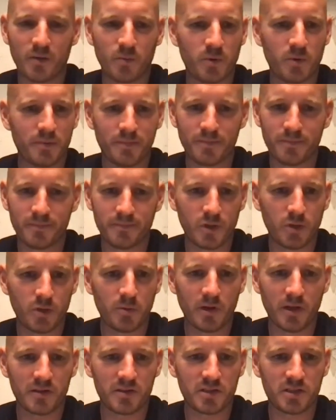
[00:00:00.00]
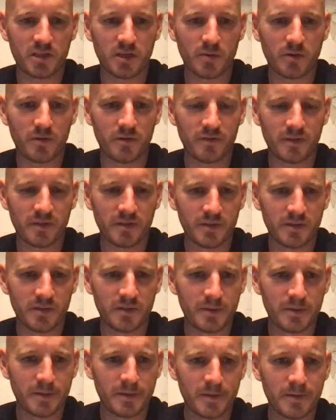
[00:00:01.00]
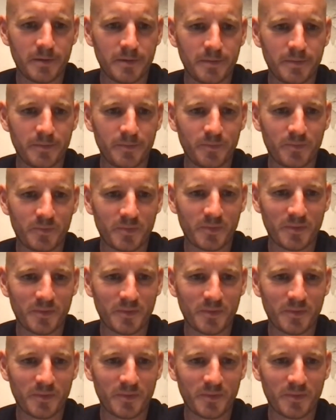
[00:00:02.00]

have one. Nobody likes to show off. Okay.